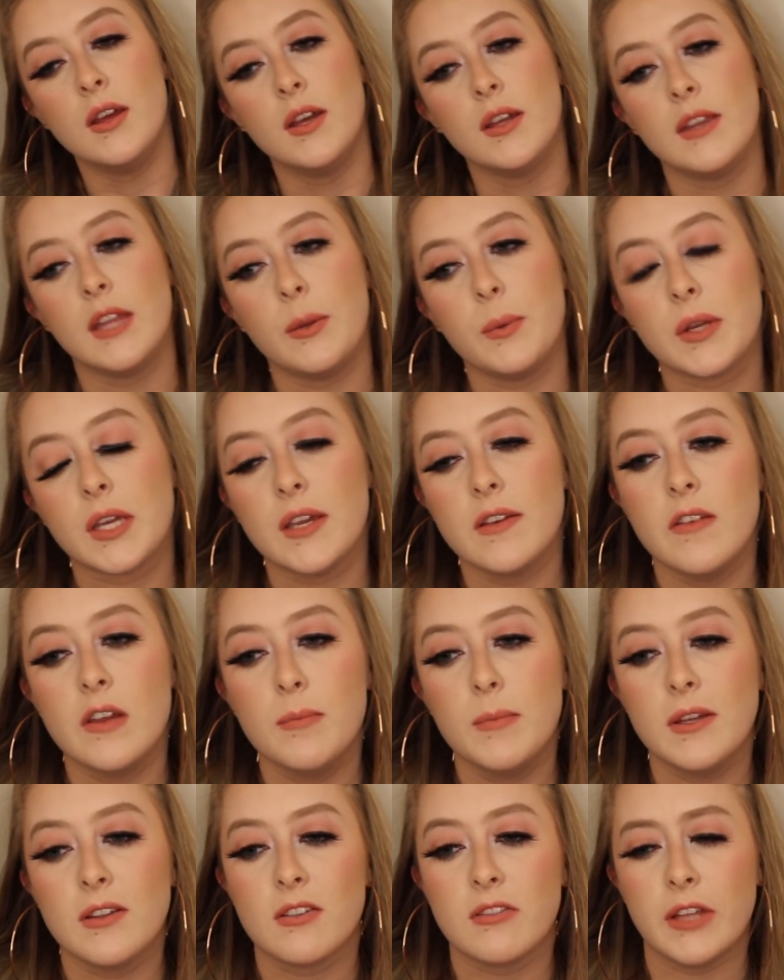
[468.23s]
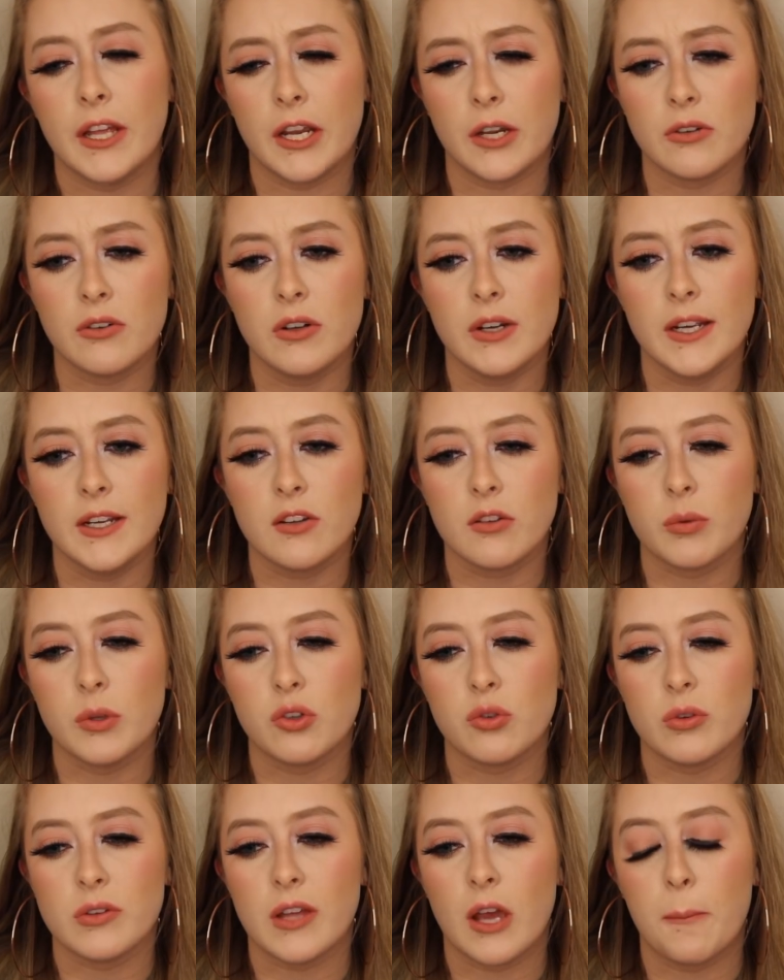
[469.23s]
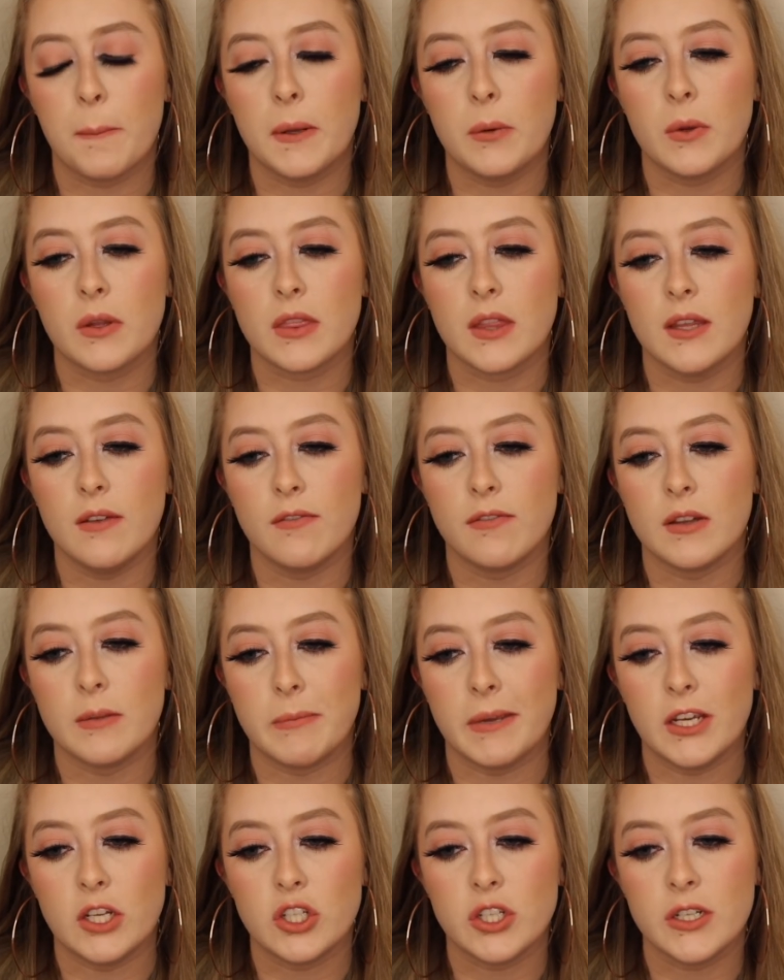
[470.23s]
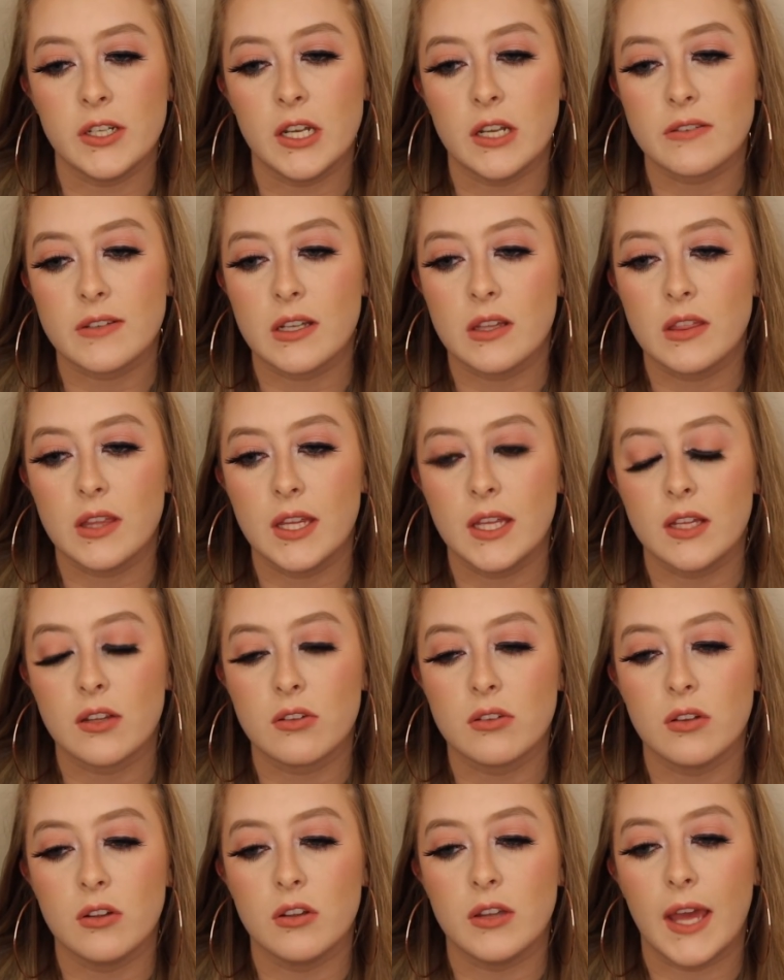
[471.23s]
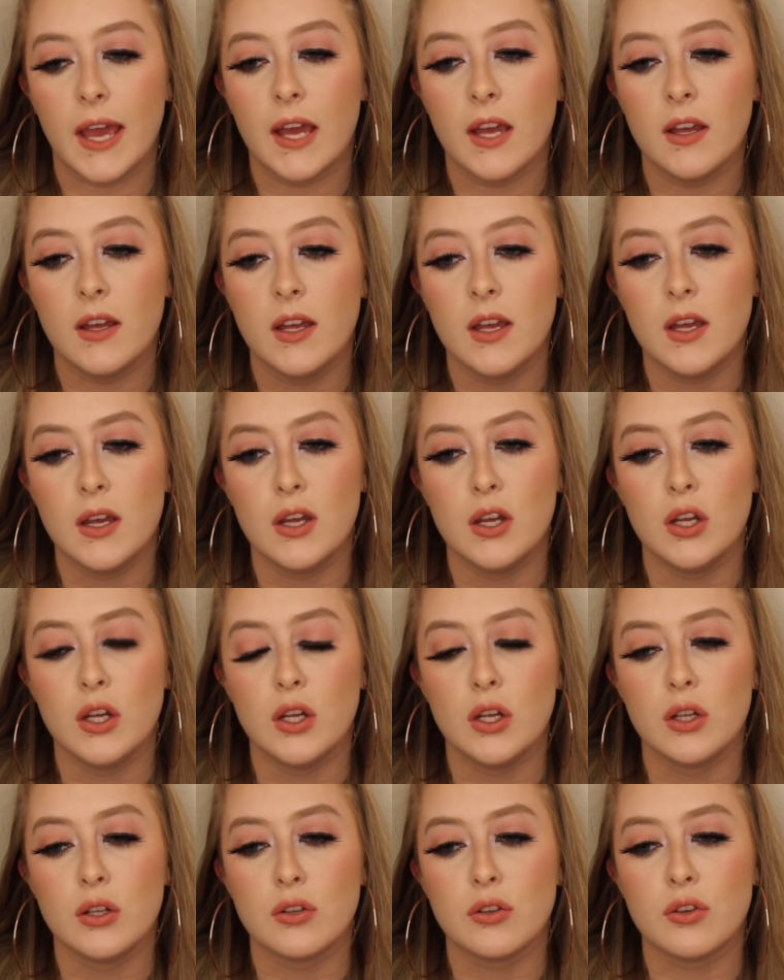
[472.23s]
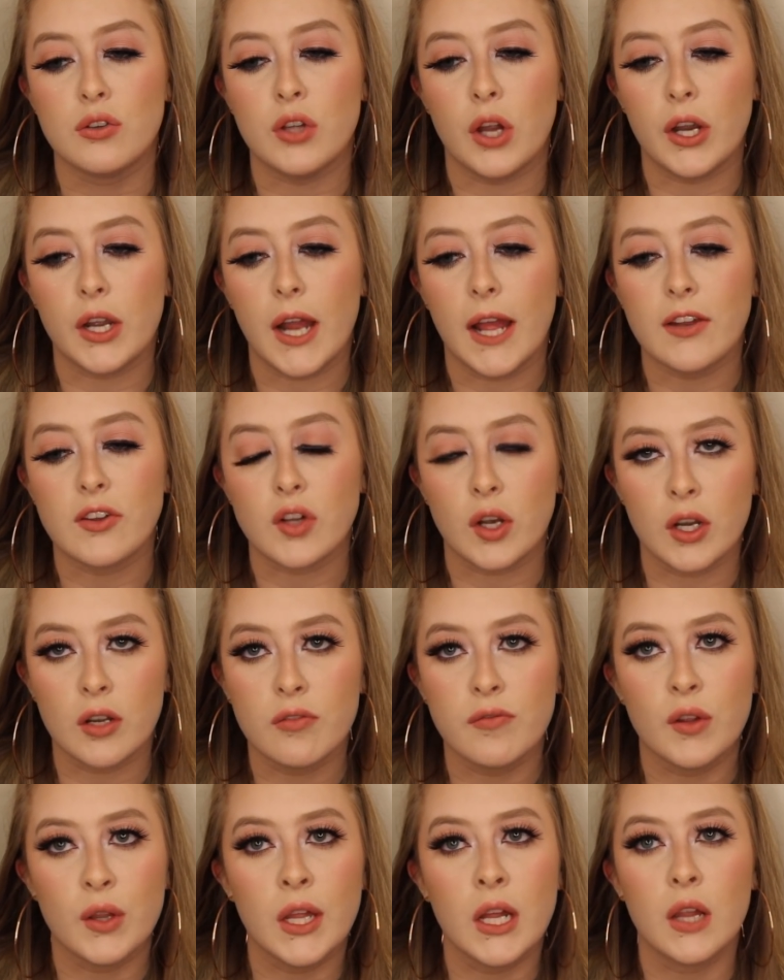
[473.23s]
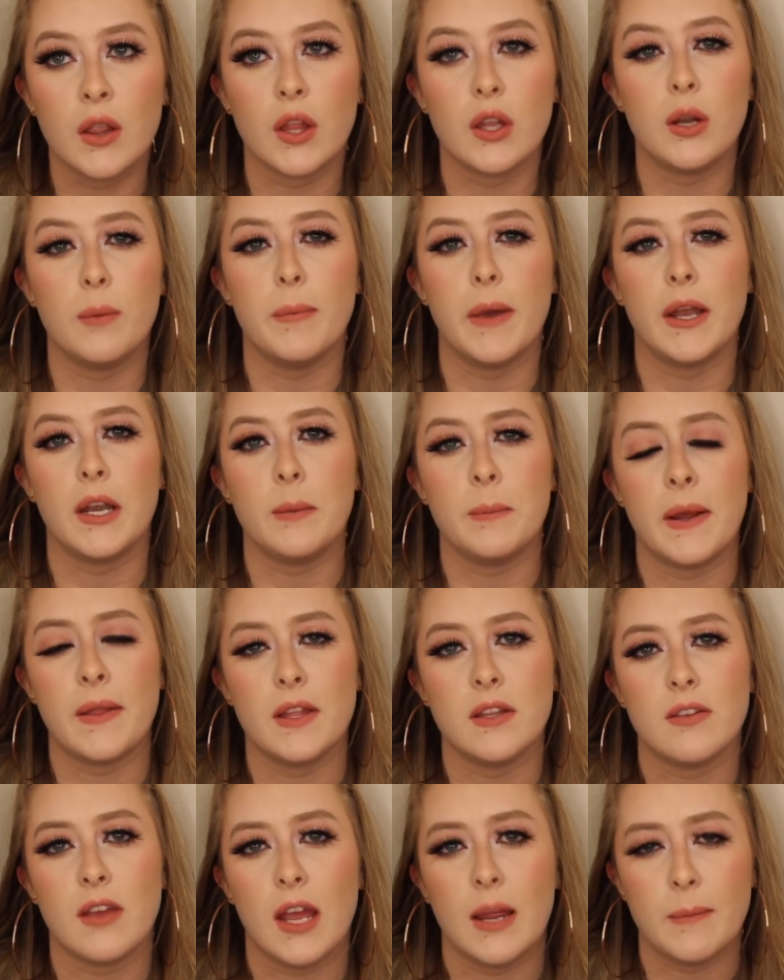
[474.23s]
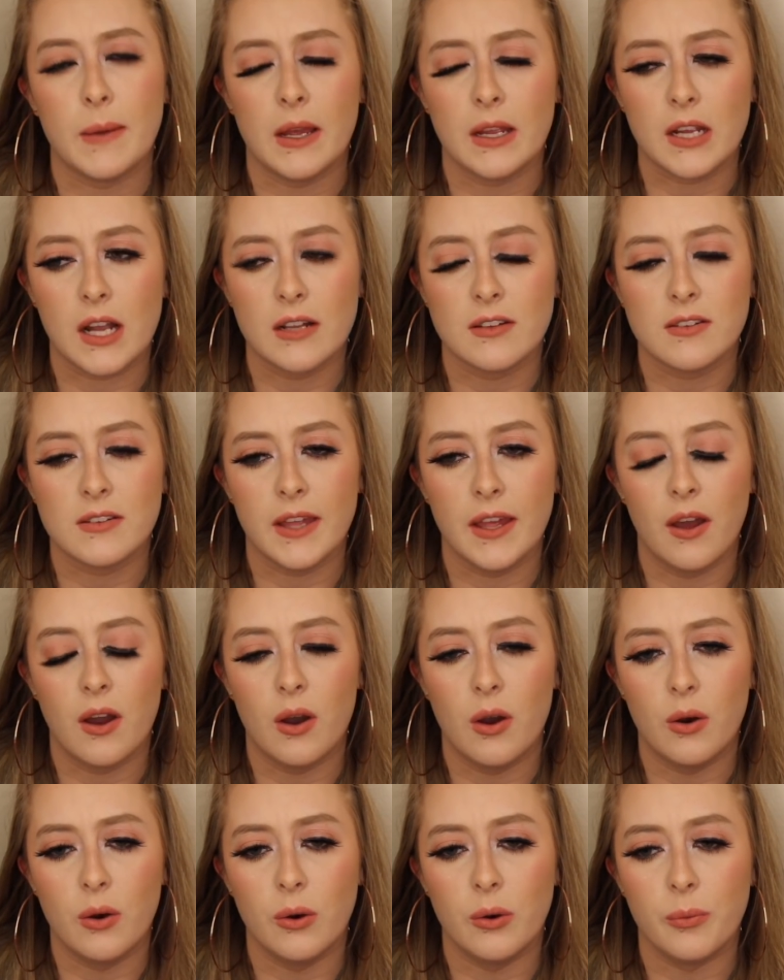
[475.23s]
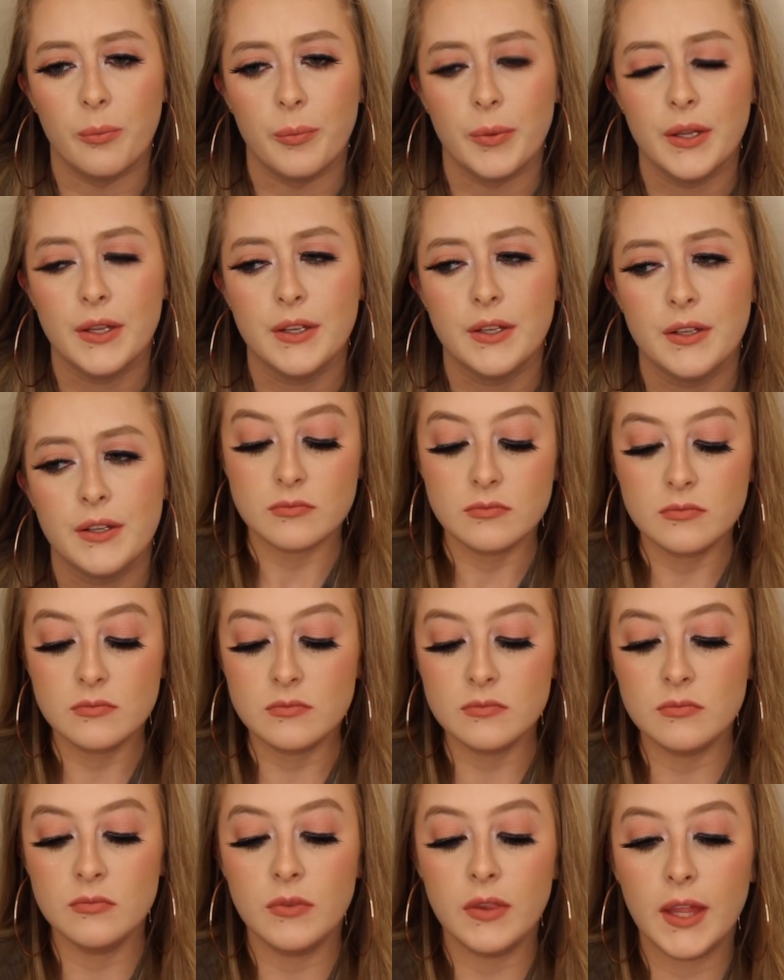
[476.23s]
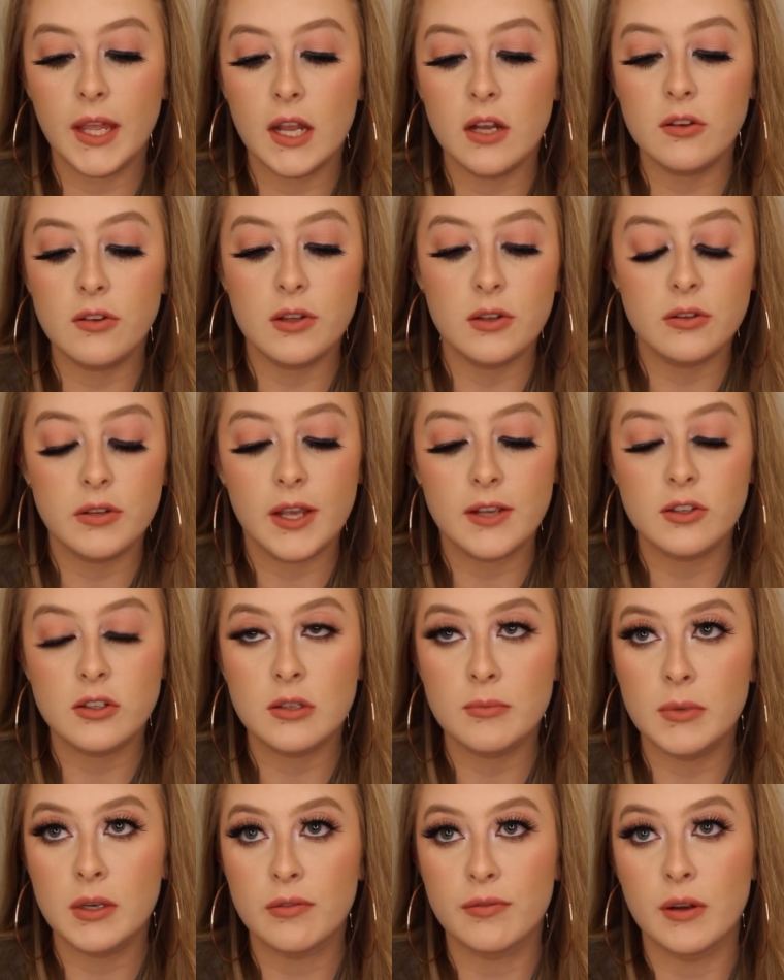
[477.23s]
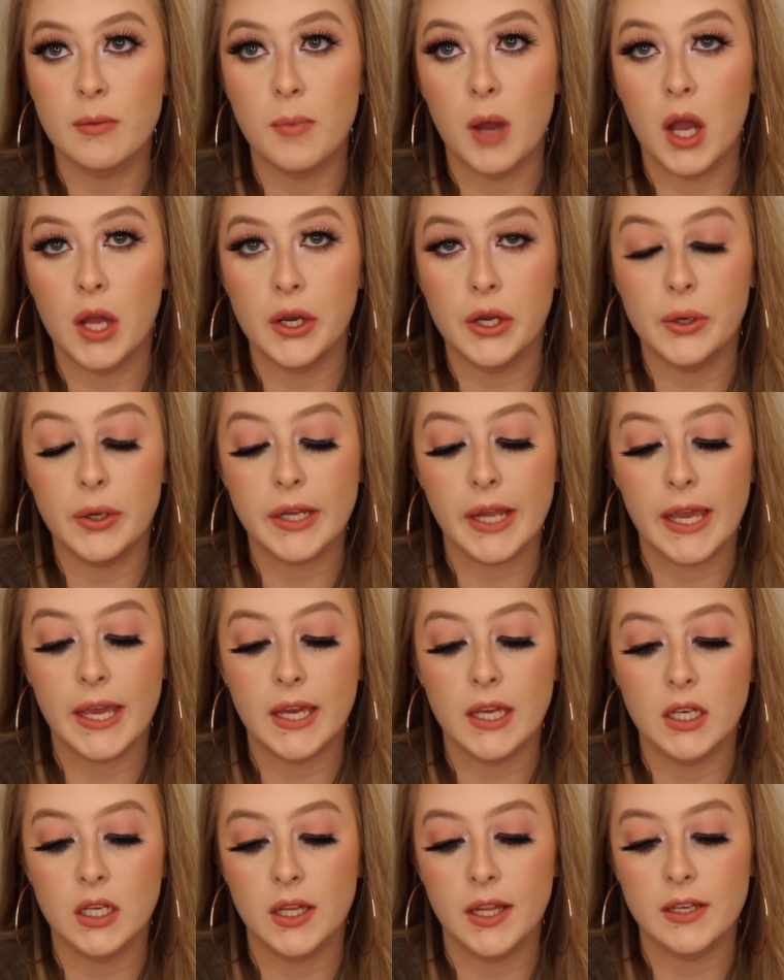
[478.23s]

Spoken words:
They were giving me steroids, which was helping with the inflammation and everything, so that I started feeling a little better by the time I got sent home. They also tested me for mono again.